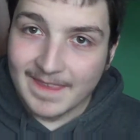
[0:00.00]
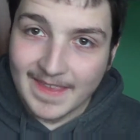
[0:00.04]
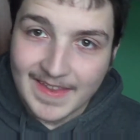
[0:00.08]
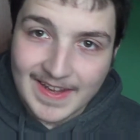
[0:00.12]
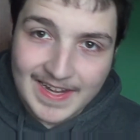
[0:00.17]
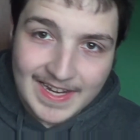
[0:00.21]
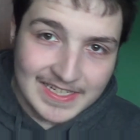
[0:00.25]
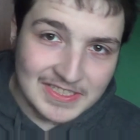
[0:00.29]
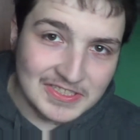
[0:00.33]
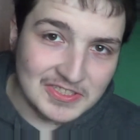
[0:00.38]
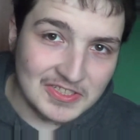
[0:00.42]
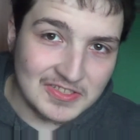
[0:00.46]

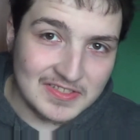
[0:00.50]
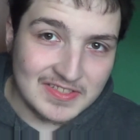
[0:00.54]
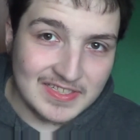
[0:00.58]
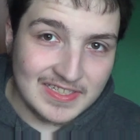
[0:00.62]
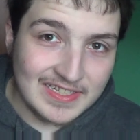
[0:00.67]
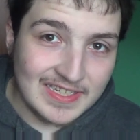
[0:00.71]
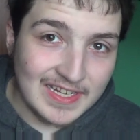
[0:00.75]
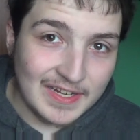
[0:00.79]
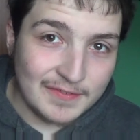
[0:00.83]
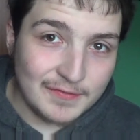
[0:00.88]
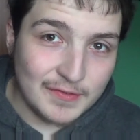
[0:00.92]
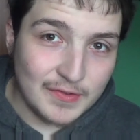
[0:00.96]
Then
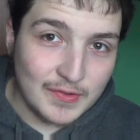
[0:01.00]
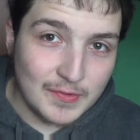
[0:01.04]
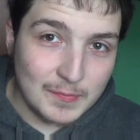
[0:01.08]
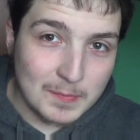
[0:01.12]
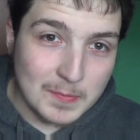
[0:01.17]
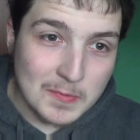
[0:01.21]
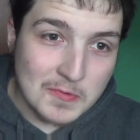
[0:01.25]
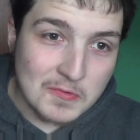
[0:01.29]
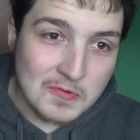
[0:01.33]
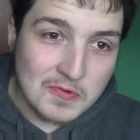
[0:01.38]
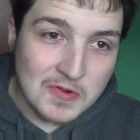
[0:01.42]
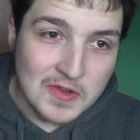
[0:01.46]
HRT left the
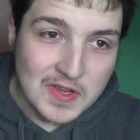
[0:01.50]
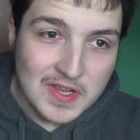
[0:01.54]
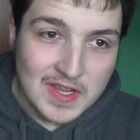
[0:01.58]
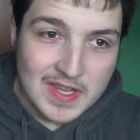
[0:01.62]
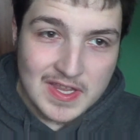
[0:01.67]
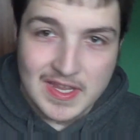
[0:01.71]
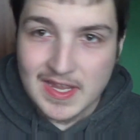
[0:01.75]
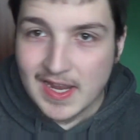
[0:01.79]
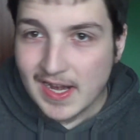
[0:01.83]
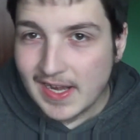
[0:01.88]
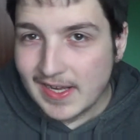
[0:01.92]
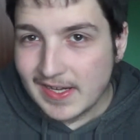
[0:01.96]
sport,
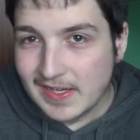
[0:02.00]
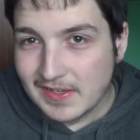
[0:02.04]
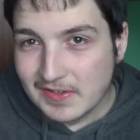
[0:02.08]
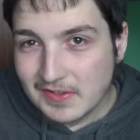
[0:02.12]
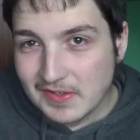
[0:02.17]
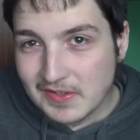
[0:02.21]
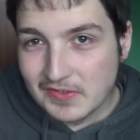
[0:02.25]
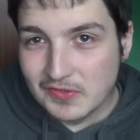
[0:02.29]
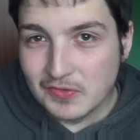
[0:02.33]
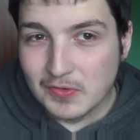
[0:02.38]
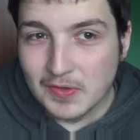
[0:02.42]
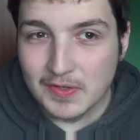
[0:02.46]
and then
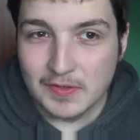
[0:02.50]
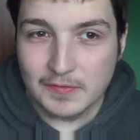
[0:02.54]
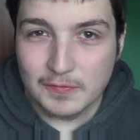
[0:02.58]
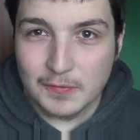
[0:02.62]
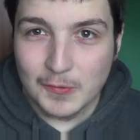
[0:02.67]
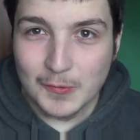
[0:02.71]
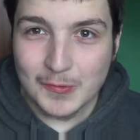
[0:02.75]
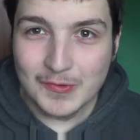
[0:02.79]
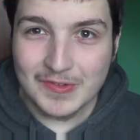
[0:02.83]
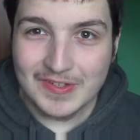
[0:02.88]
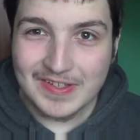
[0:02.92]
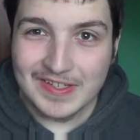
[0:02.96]
in
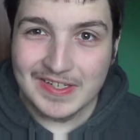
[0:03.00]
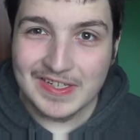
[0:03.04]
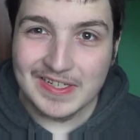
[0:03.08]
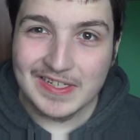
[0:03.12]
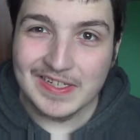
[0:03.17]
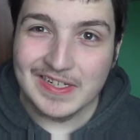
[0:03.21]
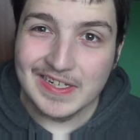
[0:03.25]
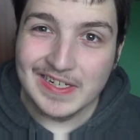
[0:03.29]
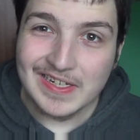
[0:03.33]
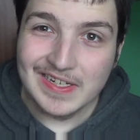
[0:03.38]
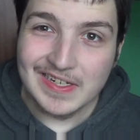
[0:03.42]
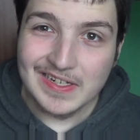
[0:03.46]
2014